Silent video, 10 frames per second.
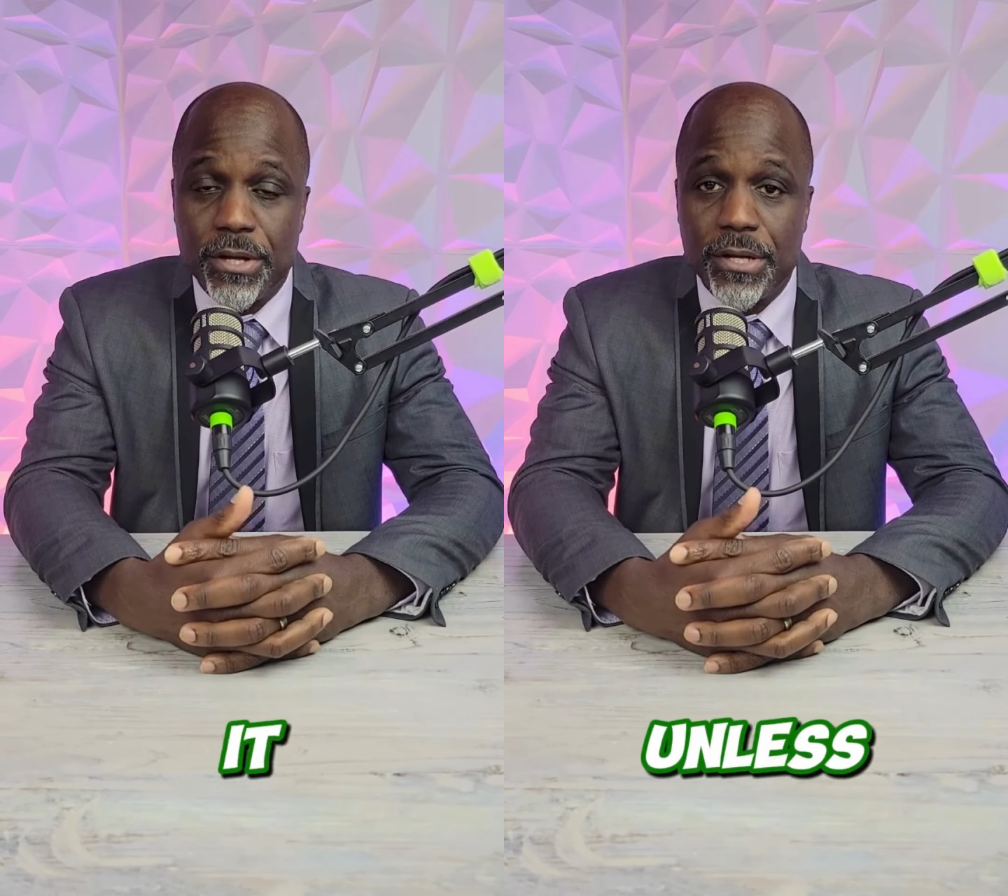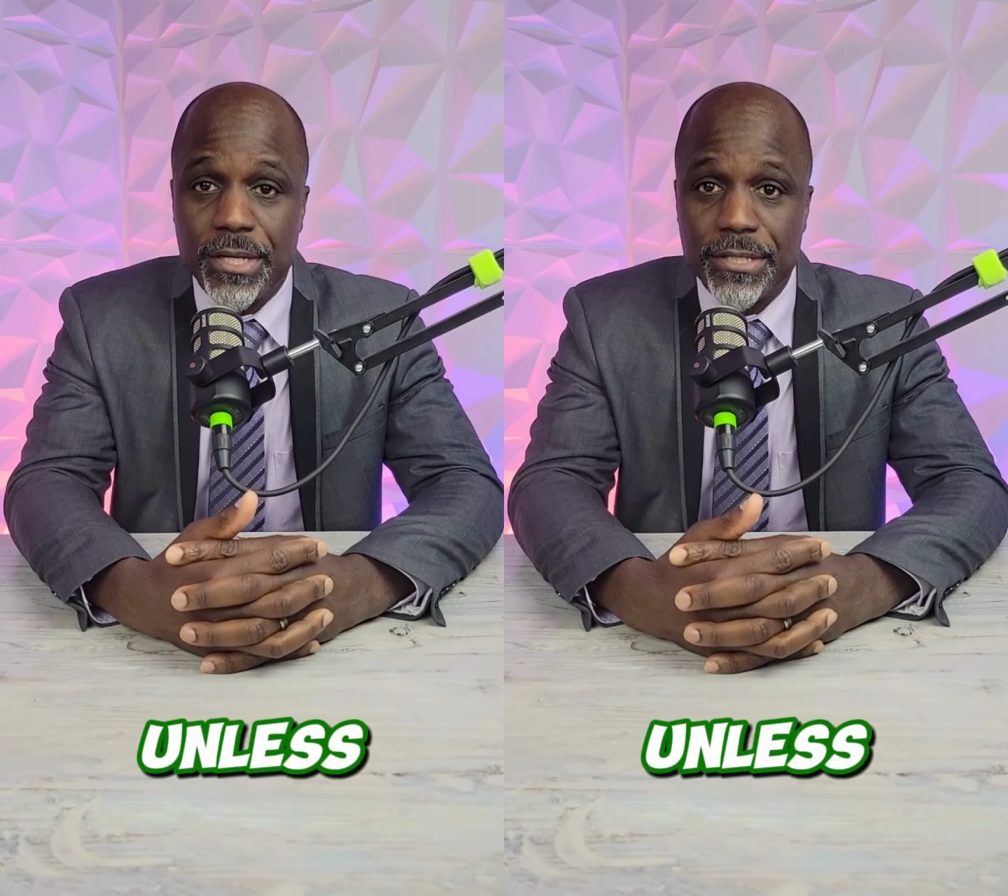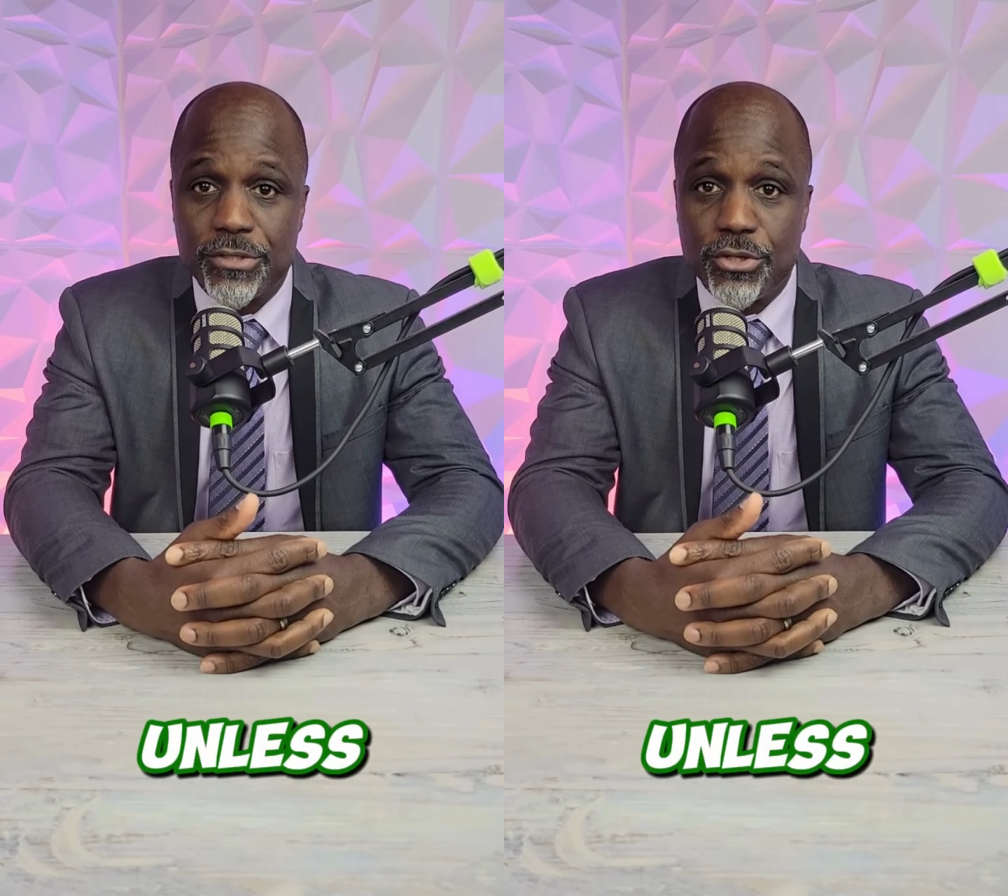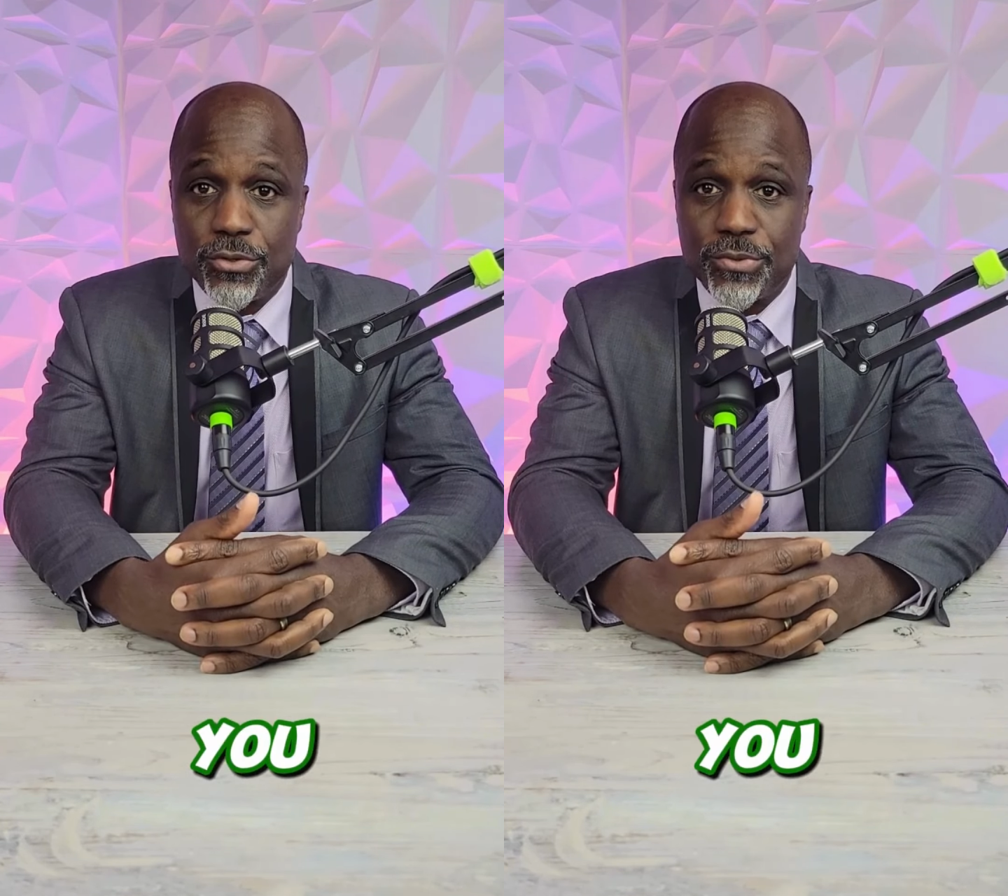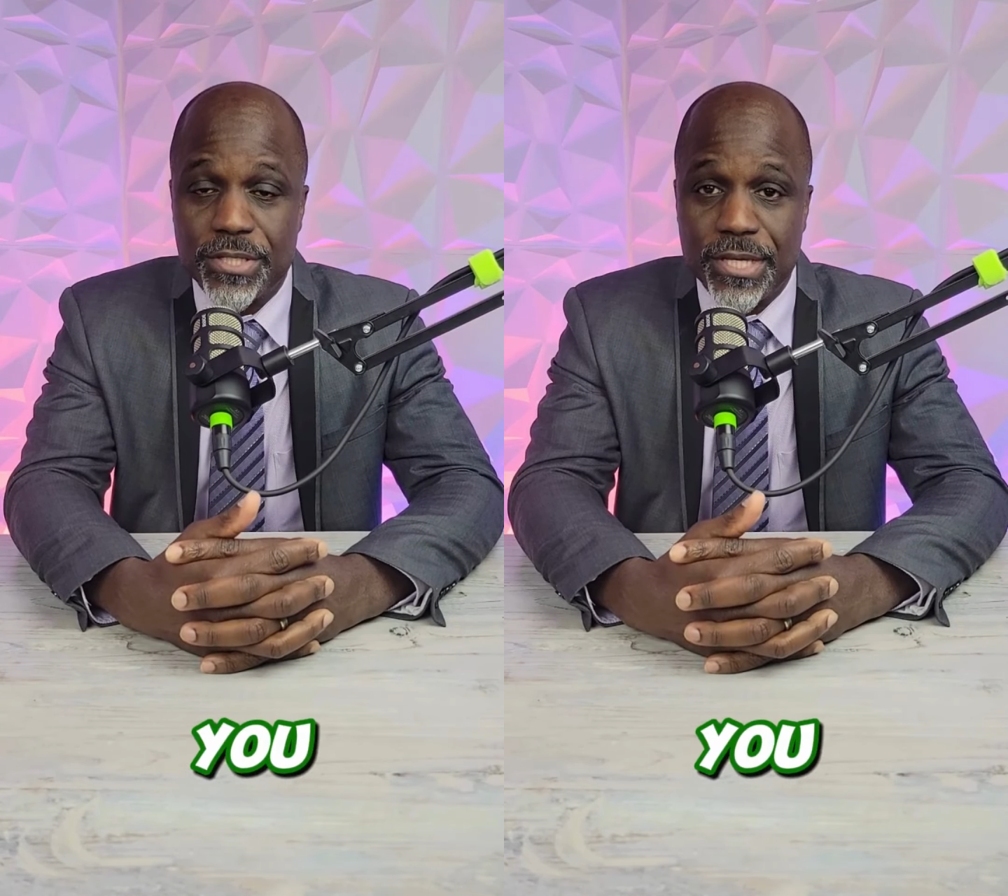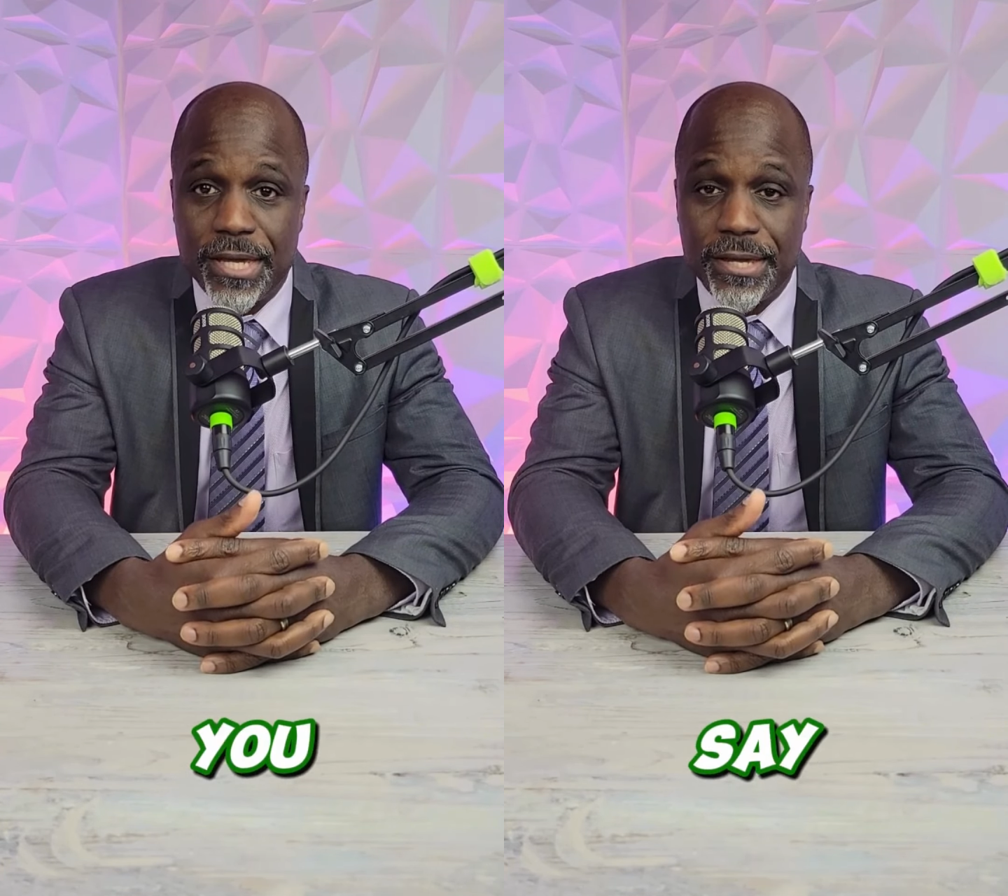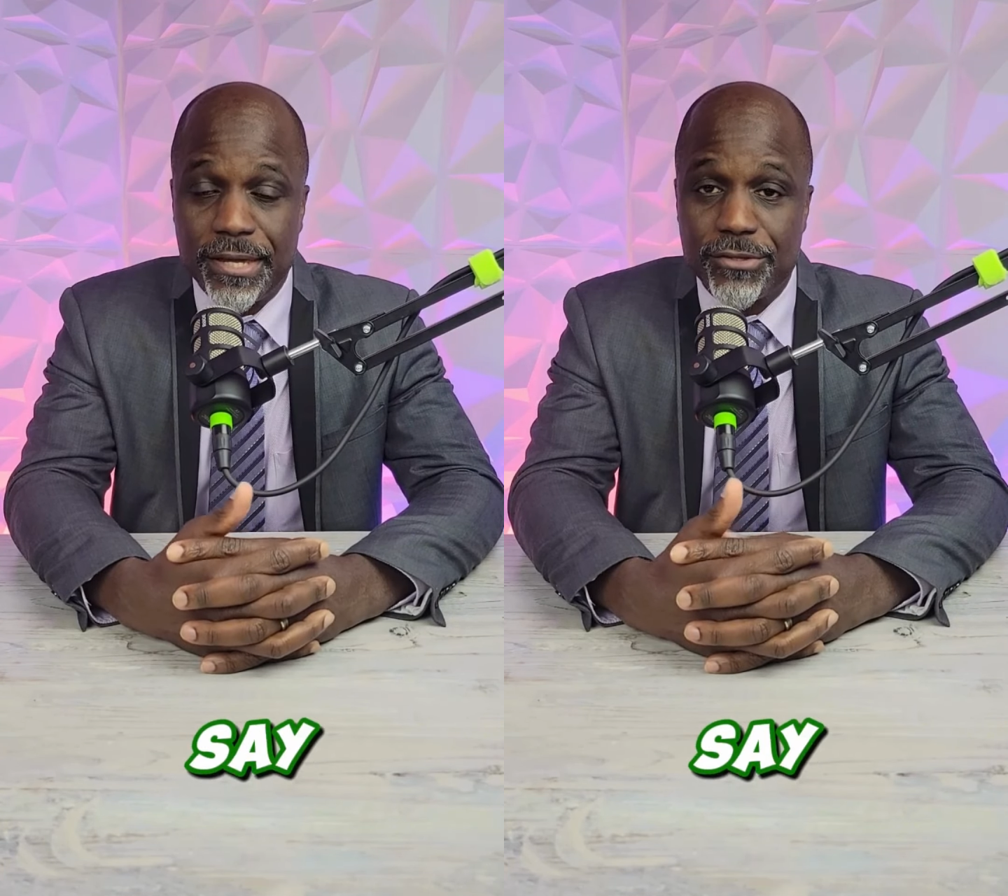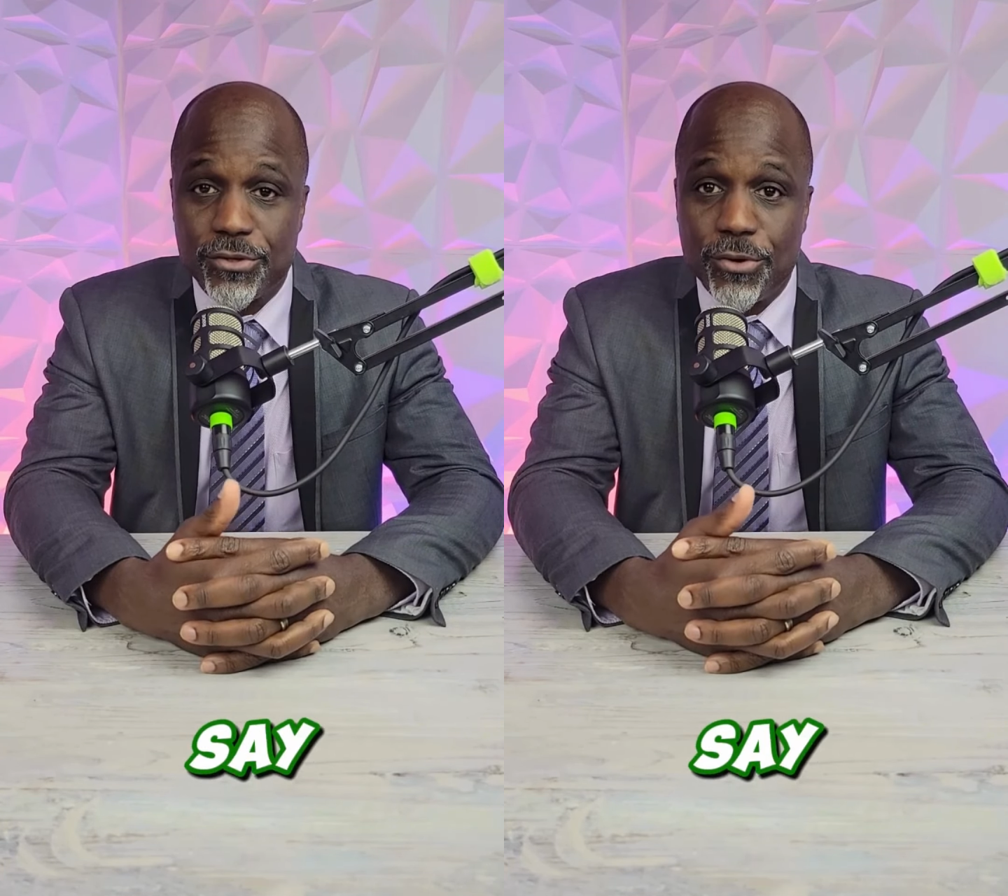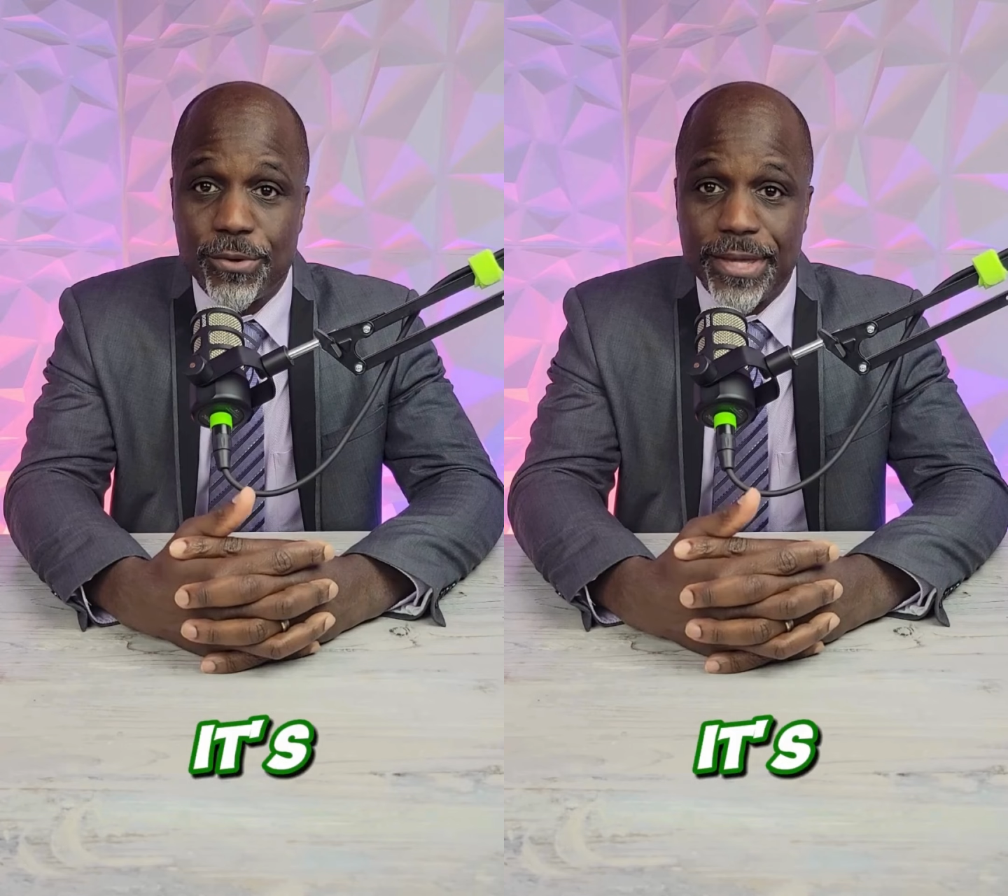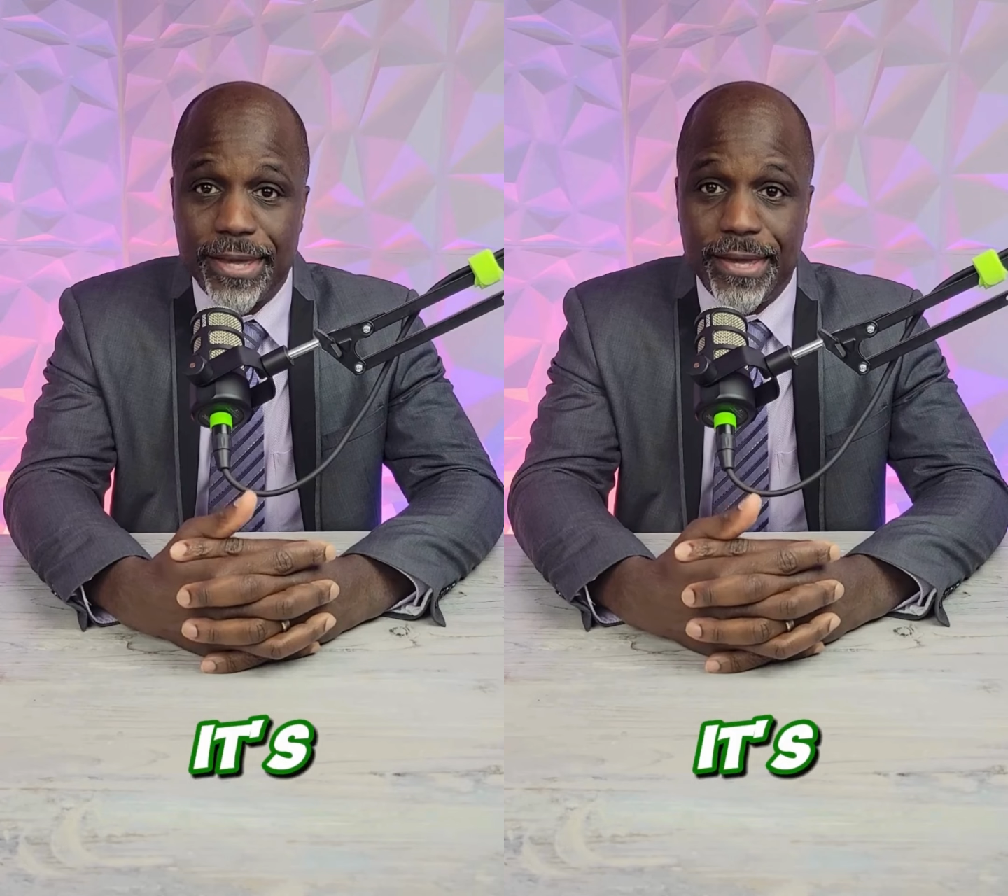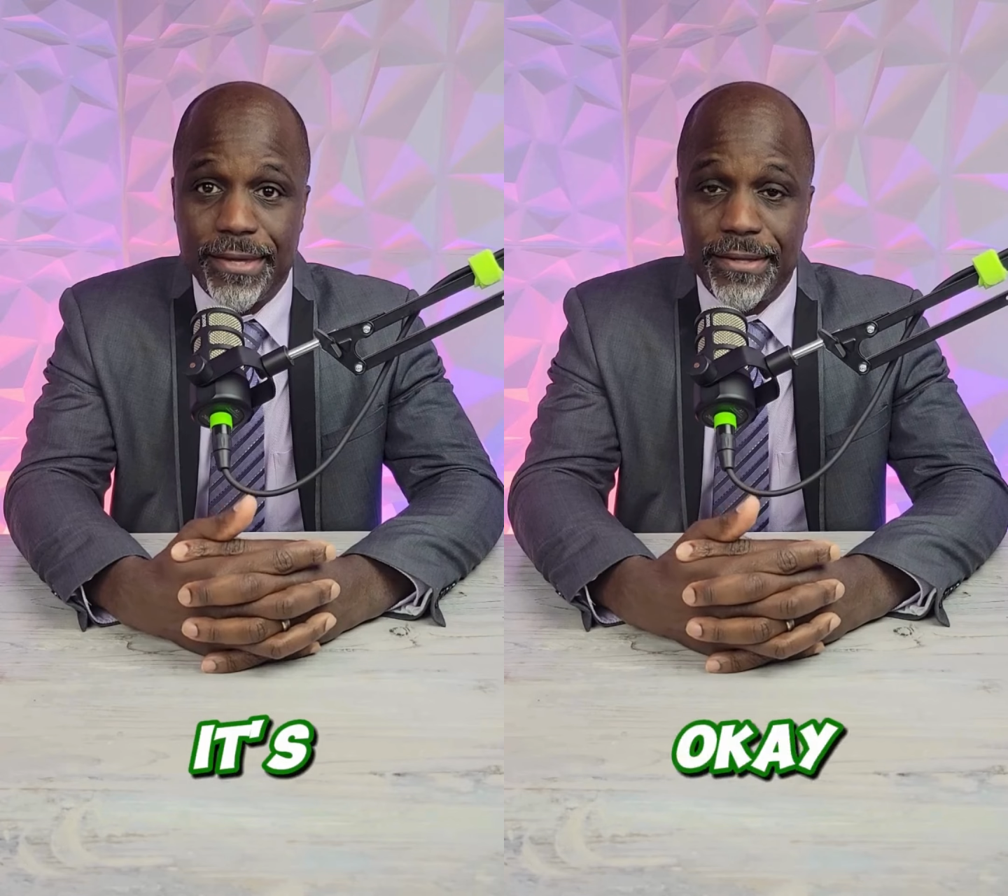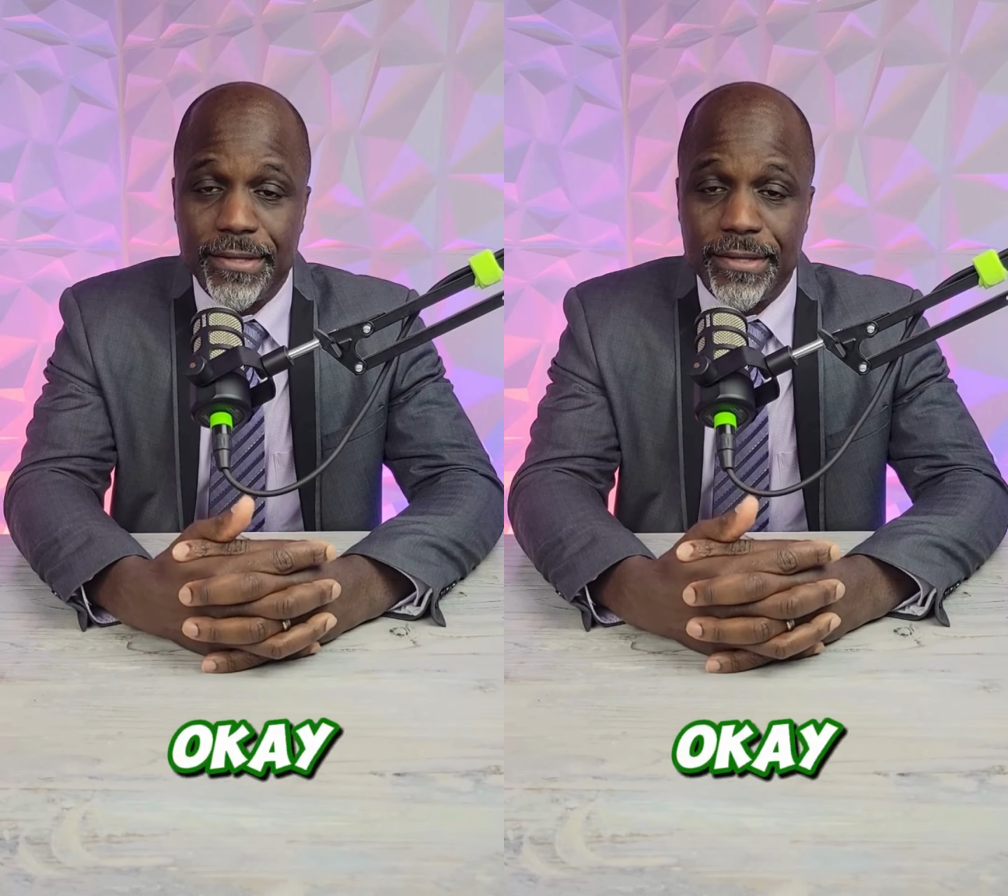unless you say it's okay.